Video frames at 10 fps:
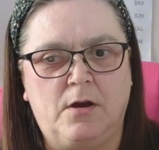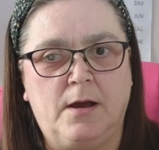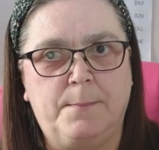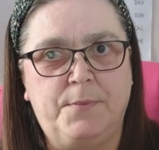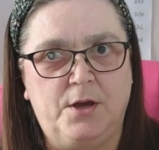
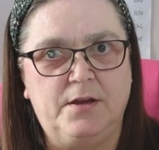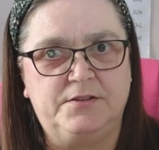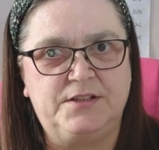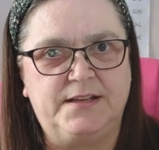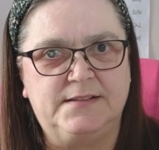I
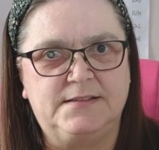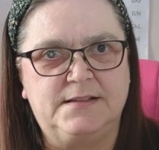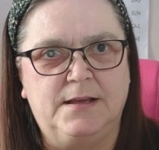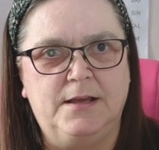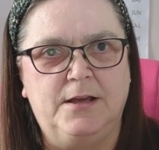purchased,
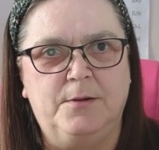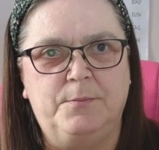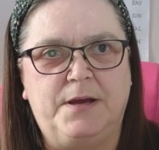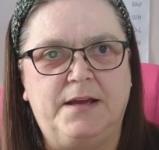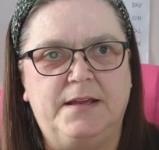
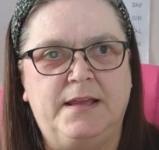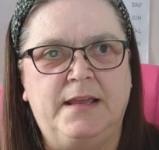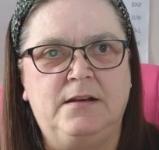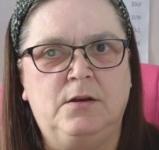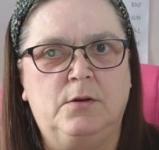but
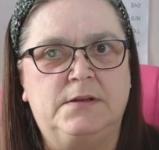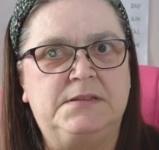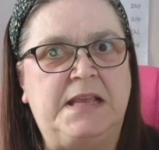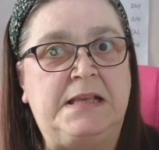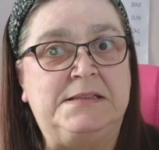it
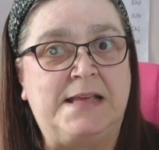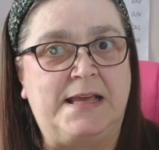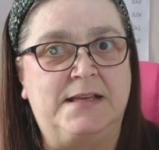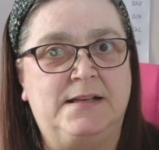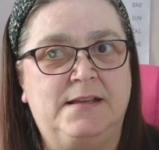looks
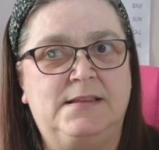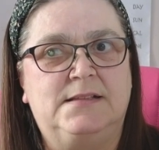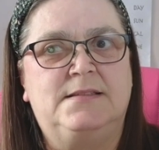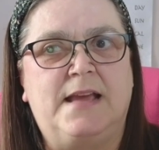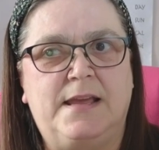exactly the
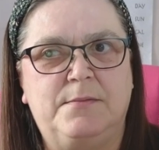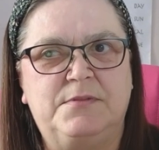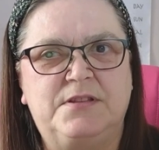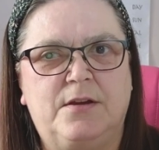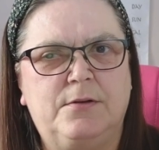same.
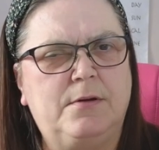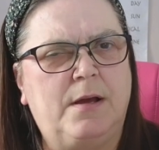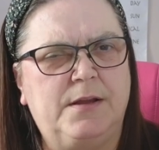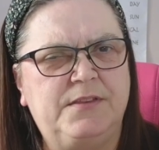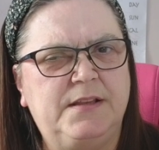So
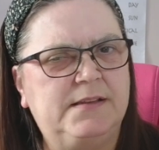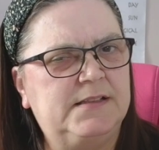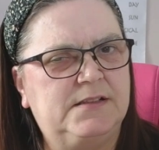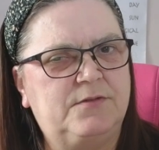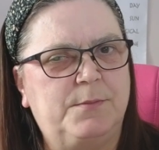I think
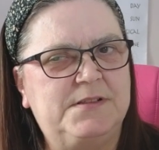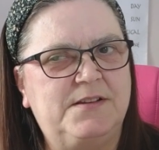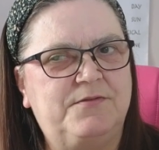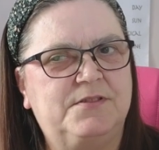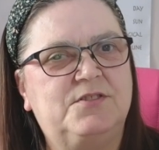this is from a
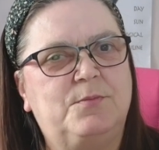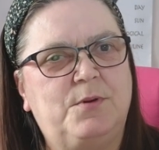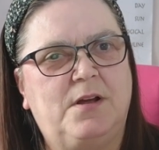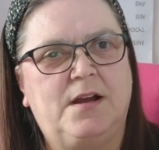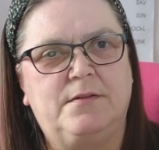different
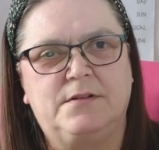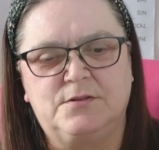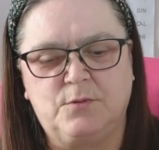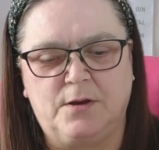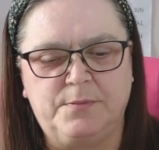supplier
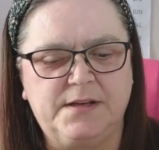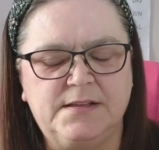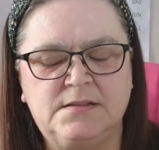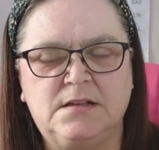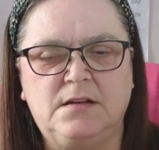as well, but it
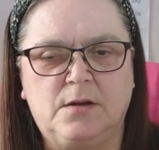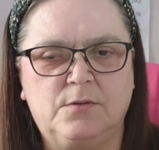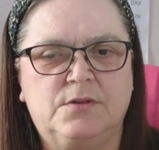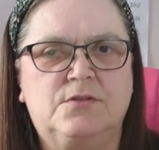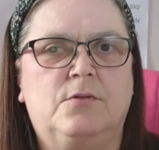is a
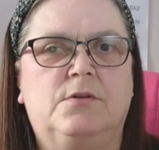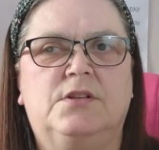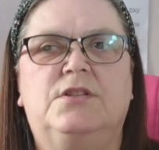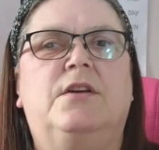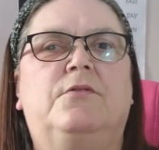lotus corner
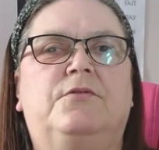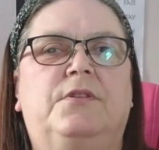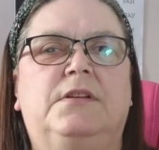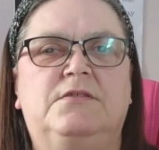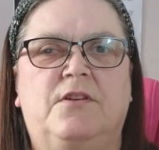shelf.
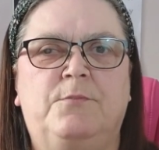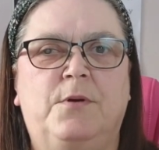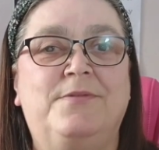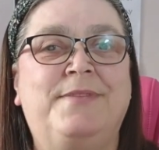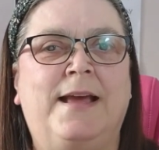So I've
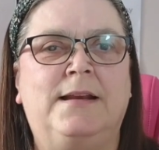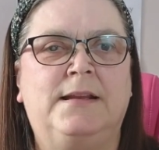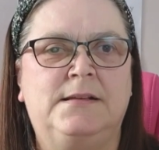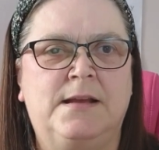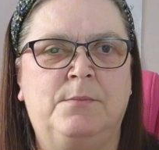put that
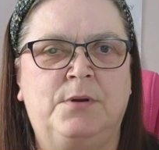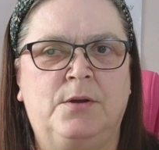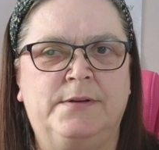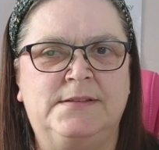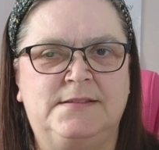link down
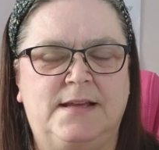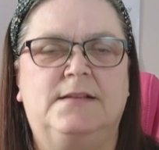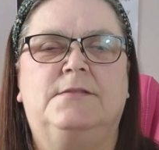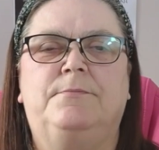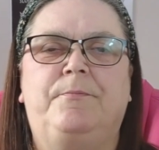below instead.